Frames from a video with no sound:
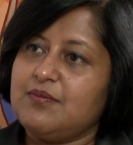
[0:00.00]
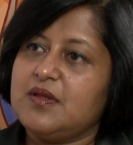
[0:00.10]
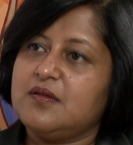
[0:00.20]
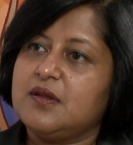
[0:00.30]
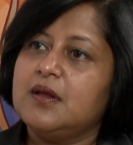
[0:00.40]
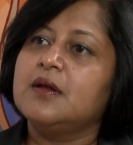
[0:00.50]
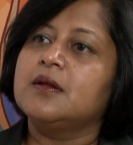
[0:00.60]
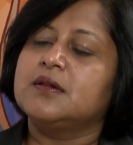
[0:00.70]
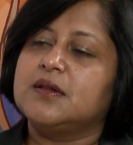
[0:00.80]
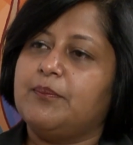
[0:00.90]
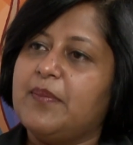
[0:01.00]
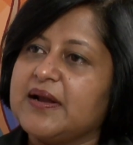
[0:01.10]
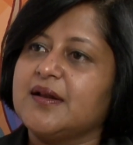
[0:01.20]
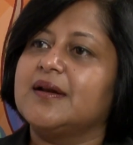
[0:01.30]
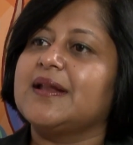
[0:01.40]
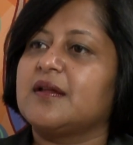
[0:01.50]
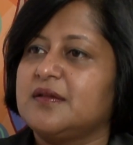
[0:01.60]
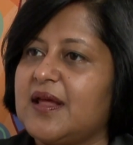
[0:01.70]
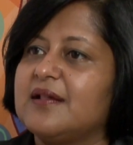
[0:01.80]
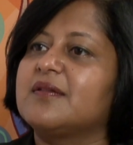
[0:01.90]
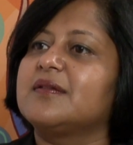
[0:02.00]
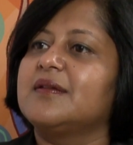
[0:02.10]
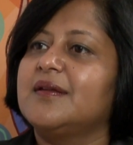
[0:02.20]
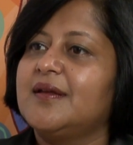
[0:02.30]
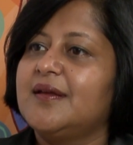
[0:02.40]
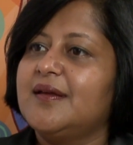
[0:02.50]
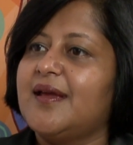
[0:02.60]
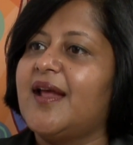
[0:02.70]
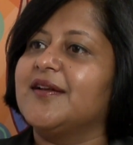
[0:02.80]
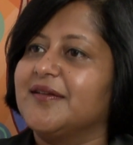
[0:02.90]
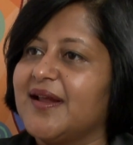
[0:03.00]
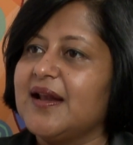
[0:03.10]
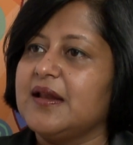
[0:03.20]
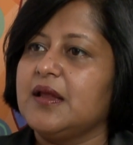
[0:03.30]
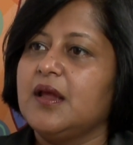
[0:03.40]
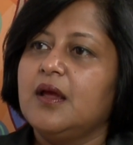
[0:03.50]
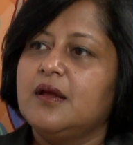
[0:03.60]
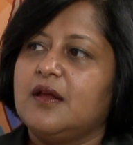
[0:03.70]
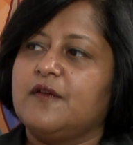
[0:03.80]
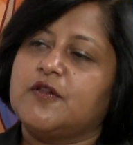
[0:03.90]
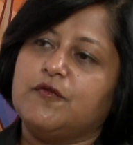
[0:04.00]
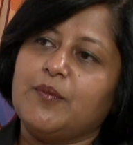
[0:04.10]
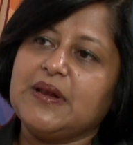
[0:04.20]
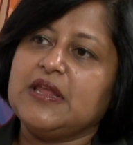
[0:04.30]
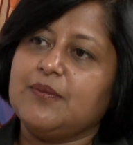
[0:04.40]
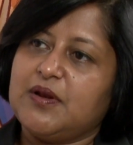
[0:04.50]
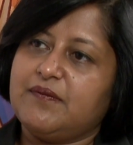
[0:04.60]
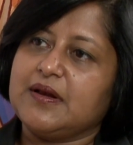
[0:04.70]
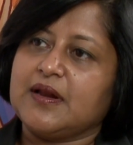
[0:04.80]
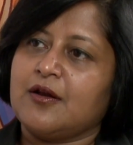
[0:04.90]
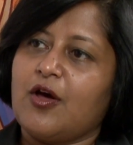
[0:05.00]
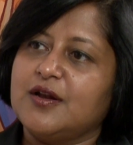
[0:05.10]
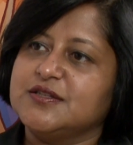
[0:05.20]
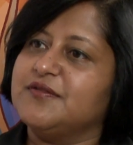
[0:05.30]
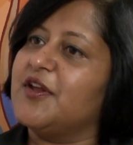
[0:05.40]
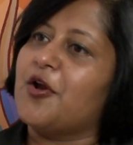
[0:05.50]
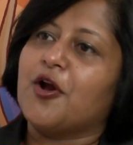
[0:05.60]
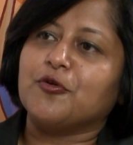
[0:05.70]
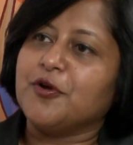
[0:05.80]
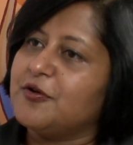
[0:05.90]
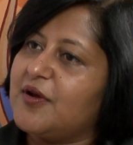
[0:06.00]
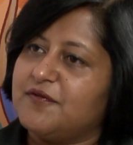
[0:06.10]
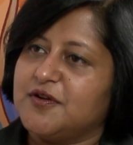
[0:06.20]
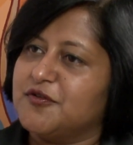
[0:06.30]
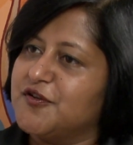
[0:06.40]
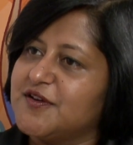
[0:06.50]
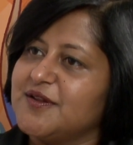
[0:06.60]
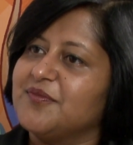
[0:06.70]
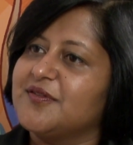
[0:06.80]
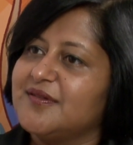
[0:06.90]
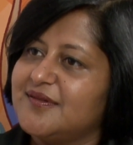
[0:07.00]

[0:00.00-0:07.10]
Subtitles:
is, the better it excels. Mm-hmm. And really, if the women keep leaving technology, we are not going to have diverse teams.